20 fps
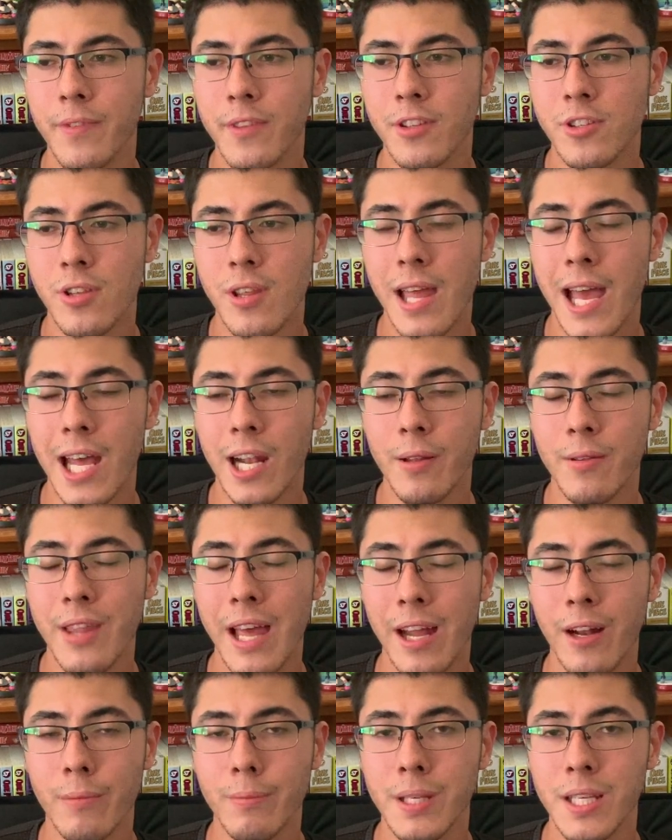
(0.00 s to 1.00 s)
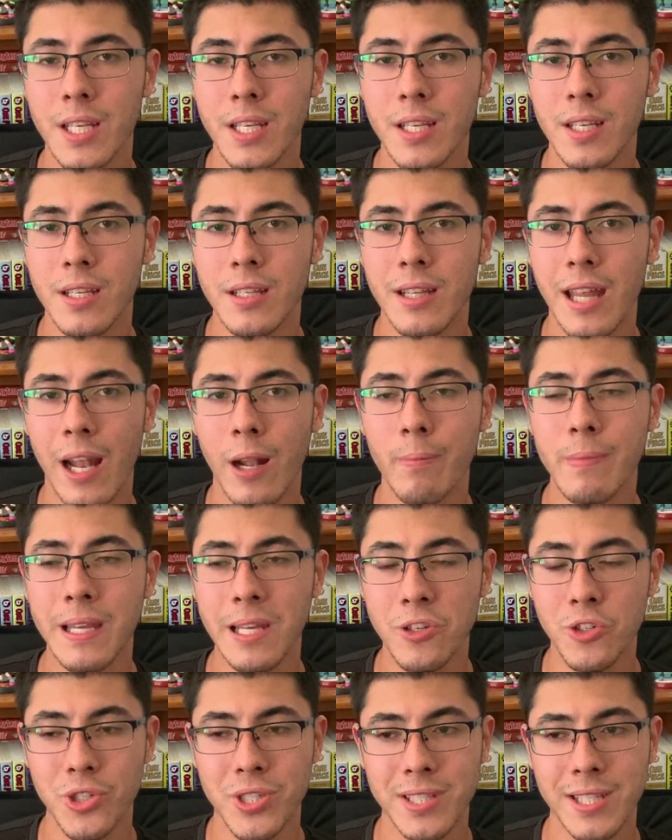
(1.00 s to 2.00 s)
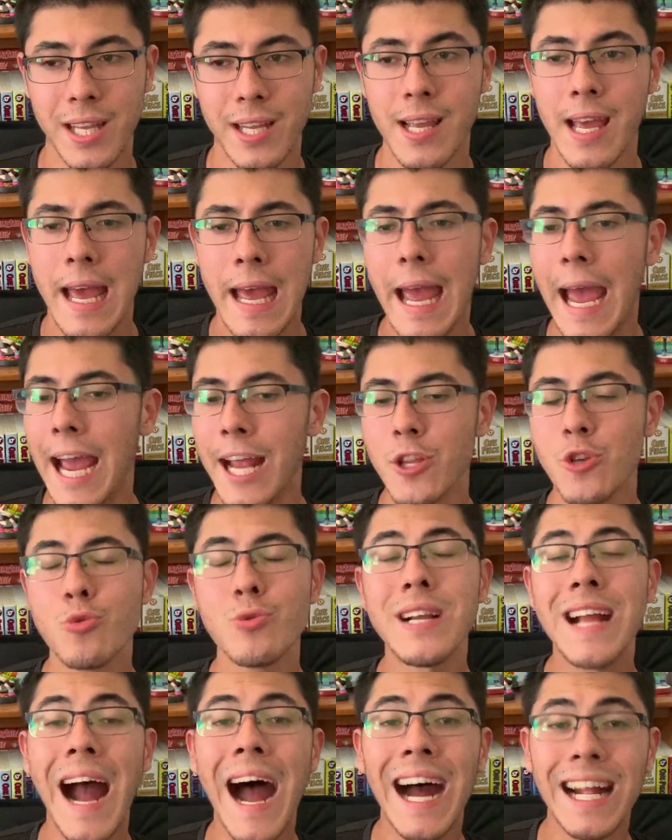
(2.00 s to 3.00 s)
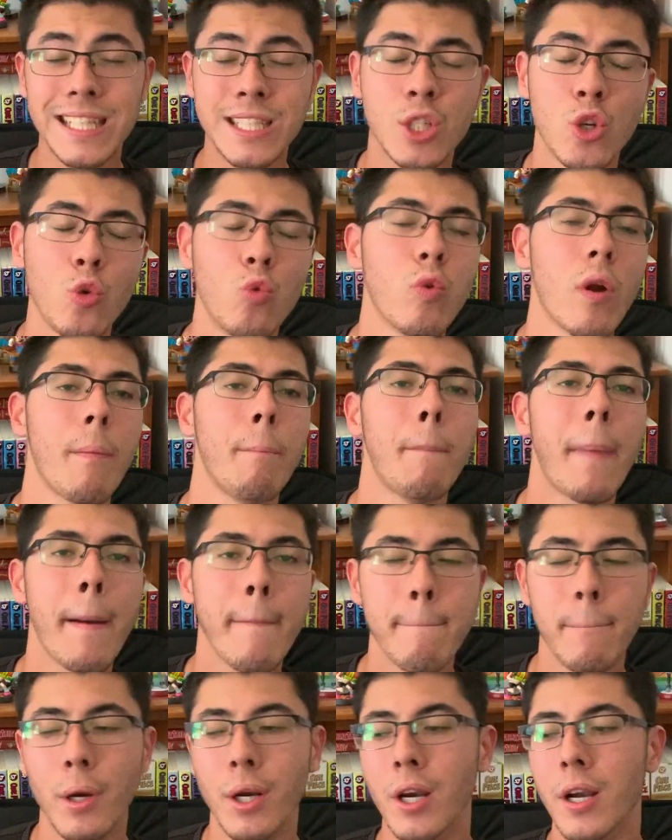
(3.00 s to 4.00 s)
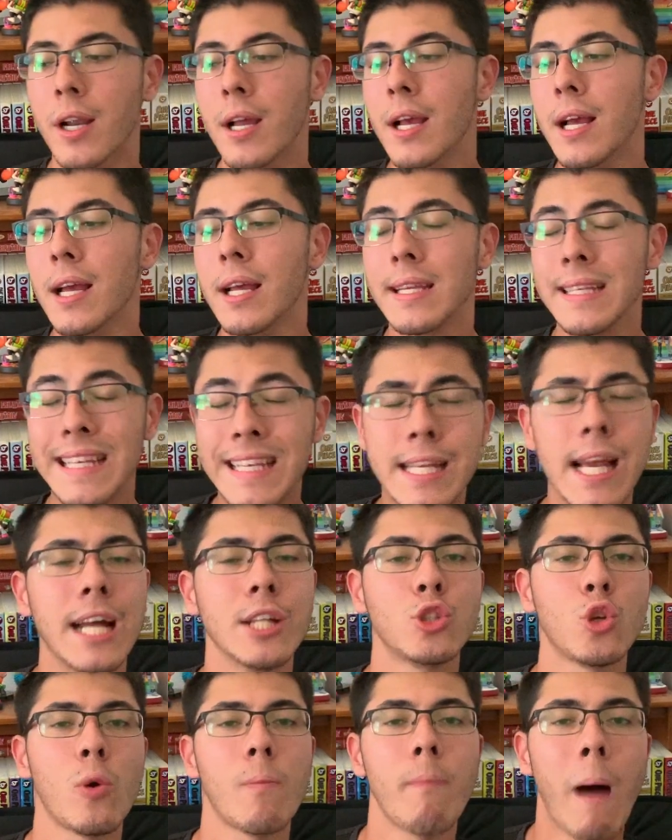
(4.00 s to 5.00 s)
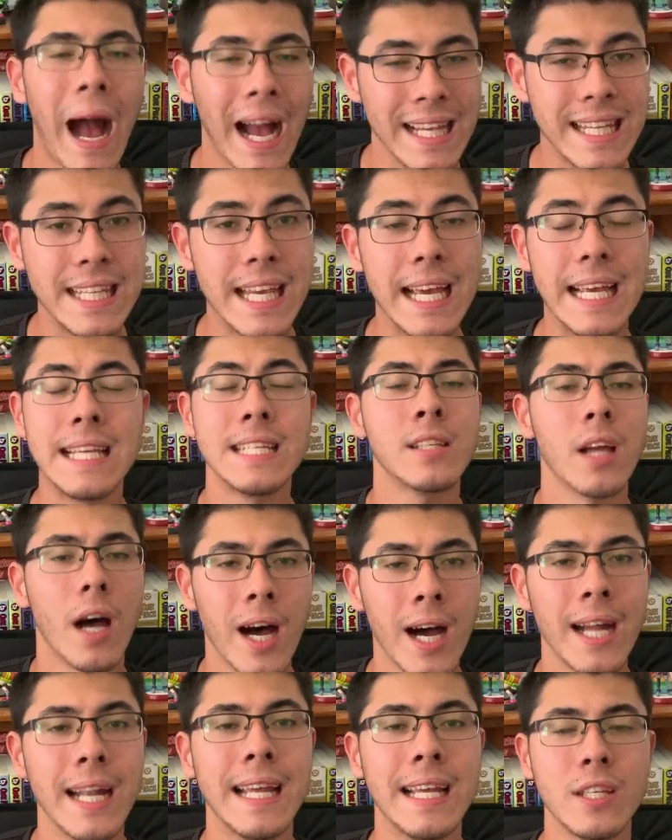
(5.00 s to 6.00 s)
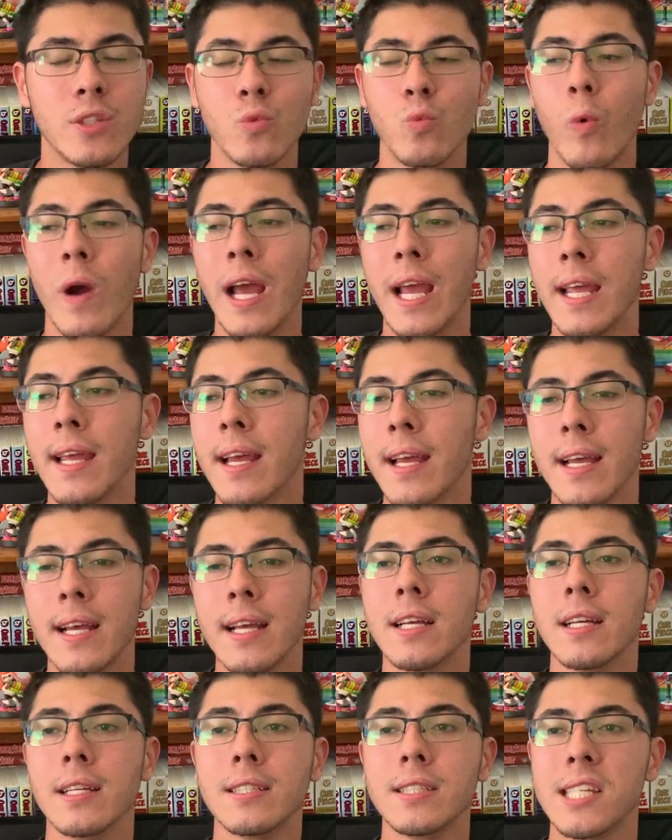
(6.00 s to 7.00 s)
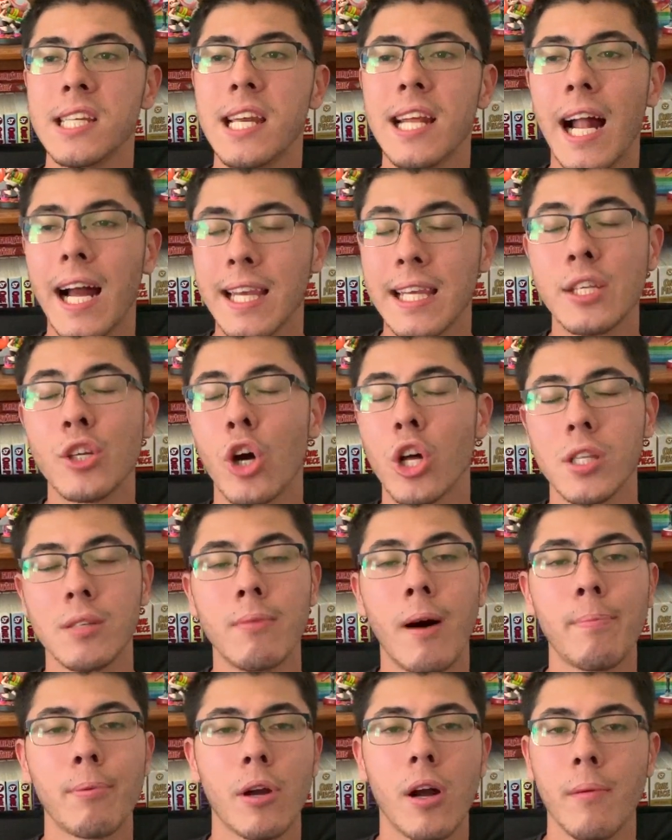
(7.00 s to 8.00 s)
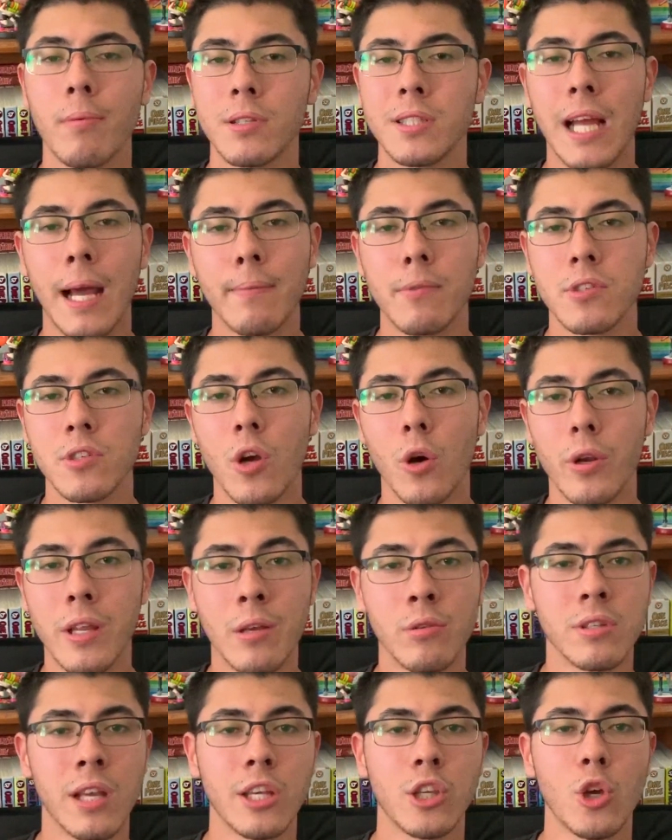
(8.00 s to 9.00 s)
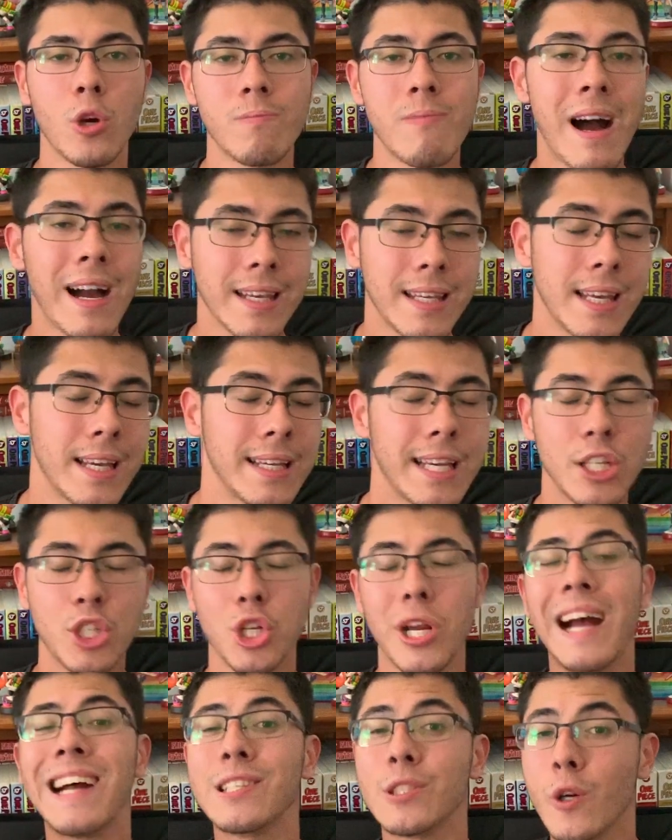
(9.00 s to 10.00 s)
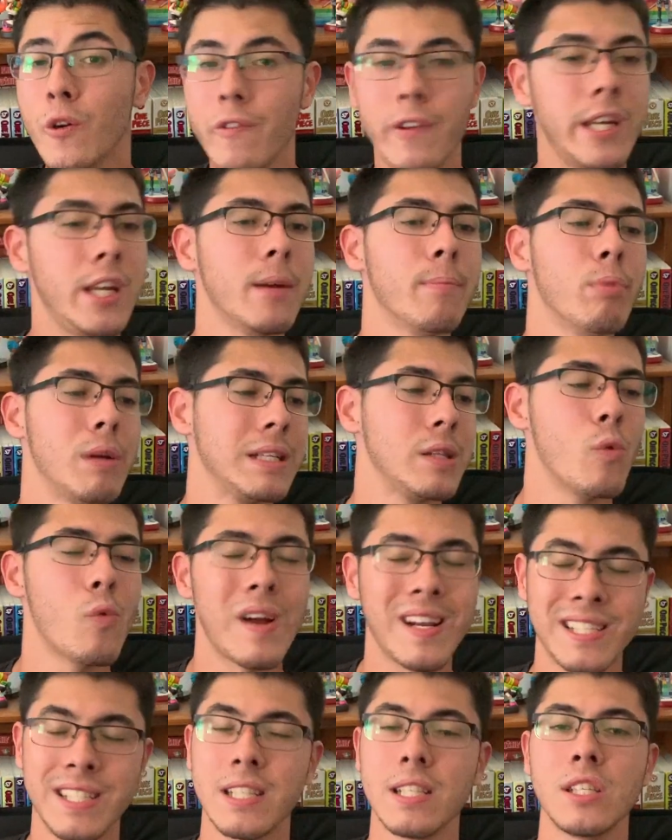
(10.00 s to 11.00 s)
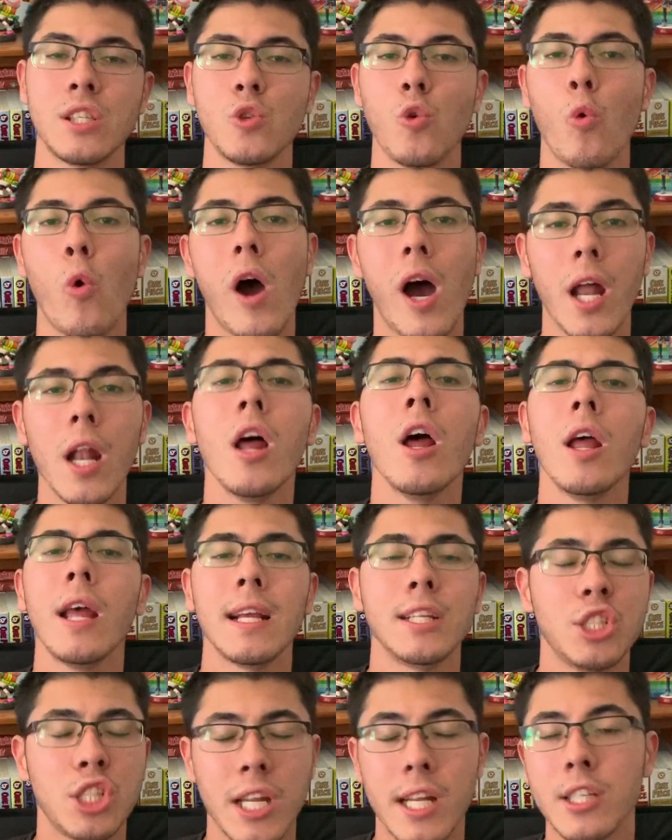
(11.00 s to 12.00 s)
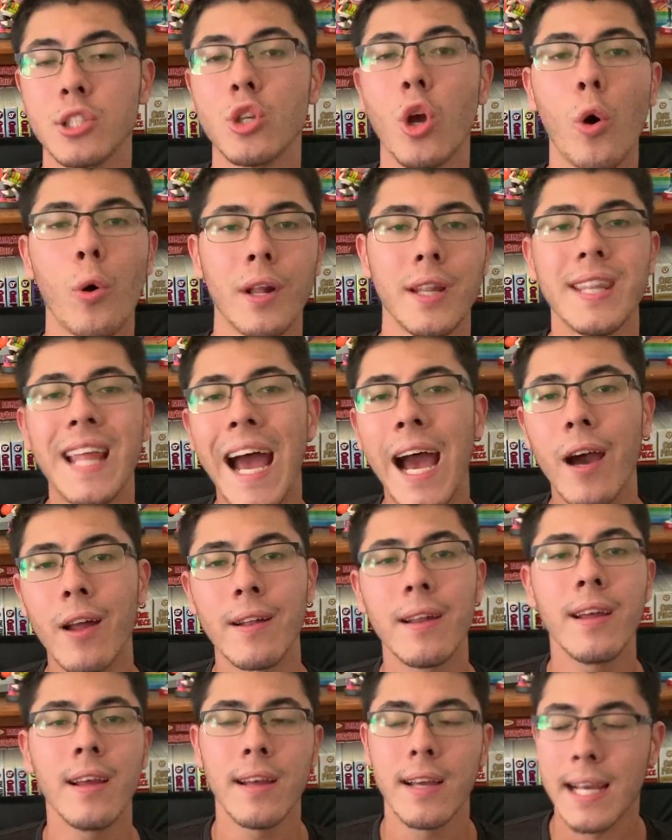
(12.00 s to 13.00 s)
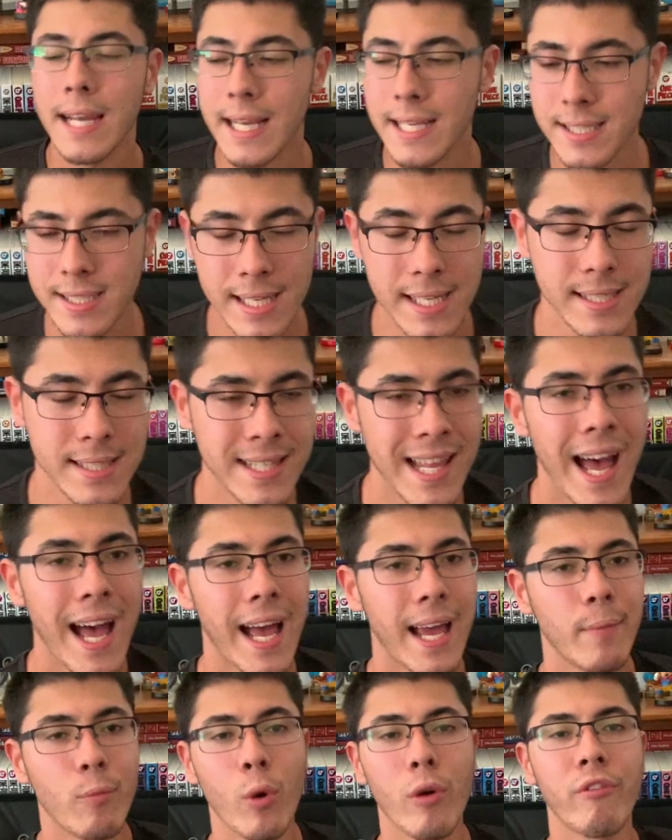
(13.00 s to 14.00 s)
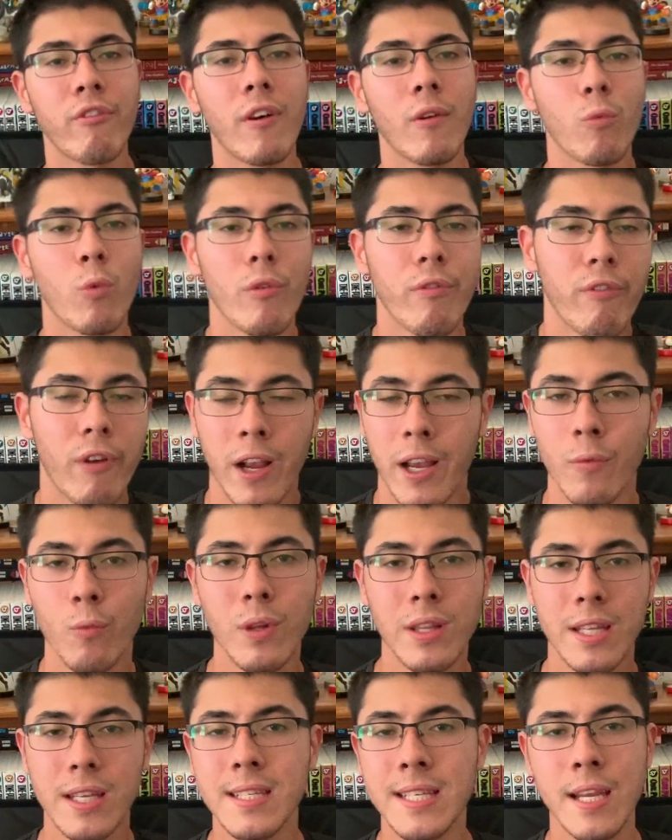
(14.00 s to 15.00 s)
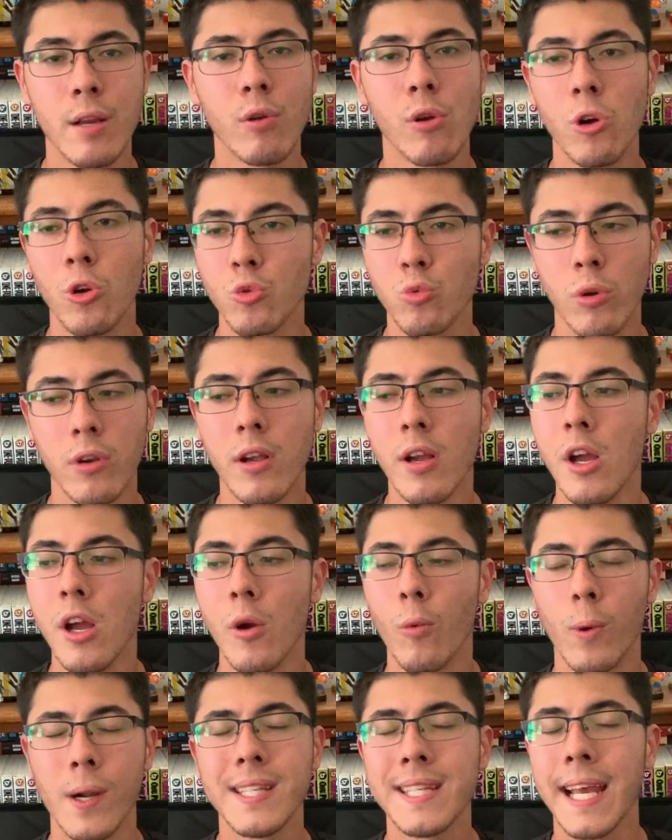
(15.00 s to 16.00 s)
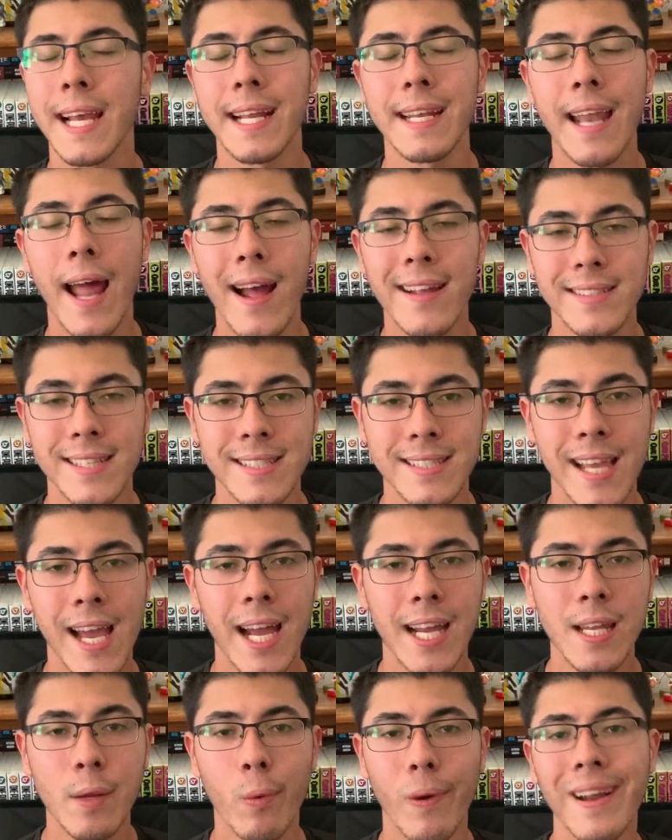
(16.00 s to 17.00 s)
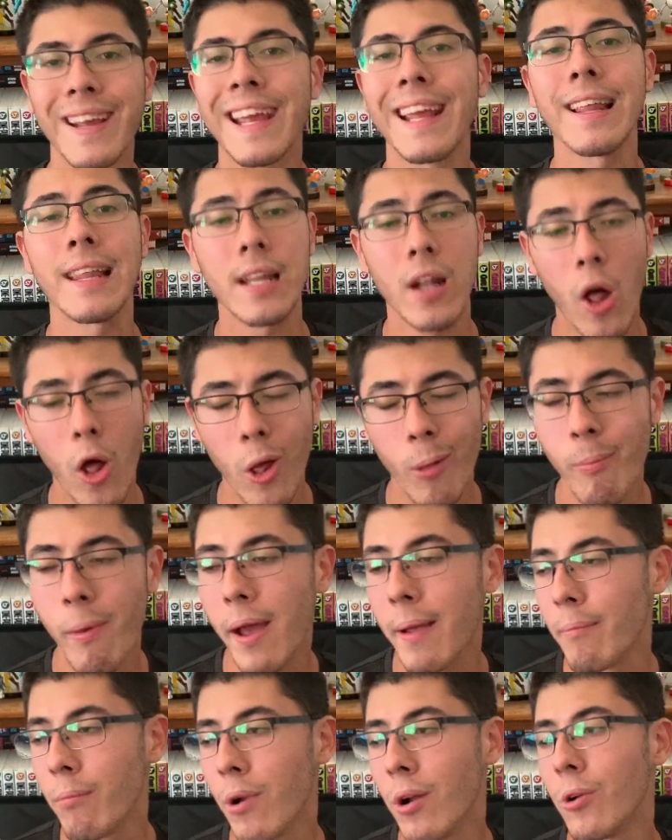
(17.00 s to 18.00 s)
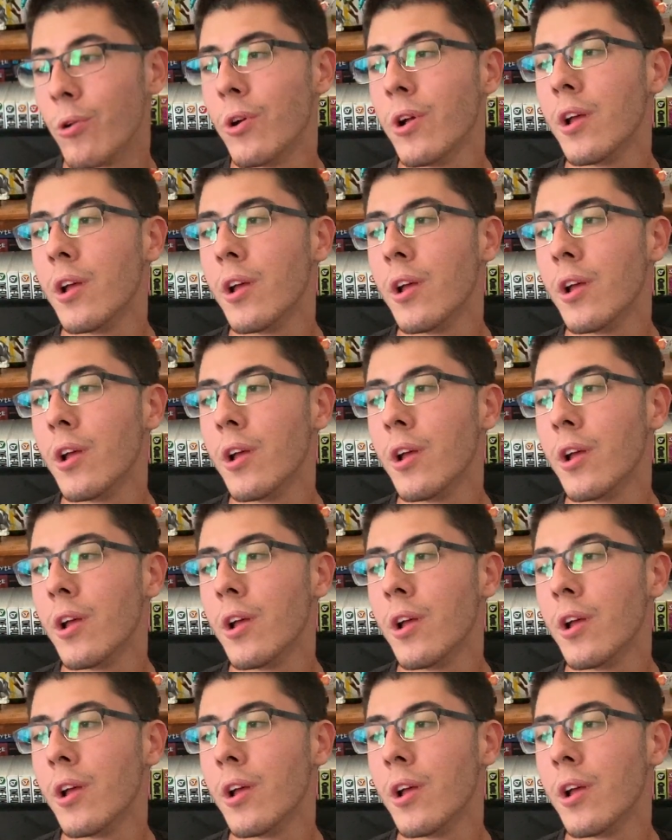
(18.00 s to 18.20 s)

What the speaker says: So that'll be interesting. And you got to remember, Gigantomachia is on his way. Shigaraki called him up a couple chapters ago and he was like, yo, Makia, get your ass over here, bring the rest of the squad. Shit is going down. It's time. We're fucking with these heroes. We're taking down society. We're killing All Might, bro.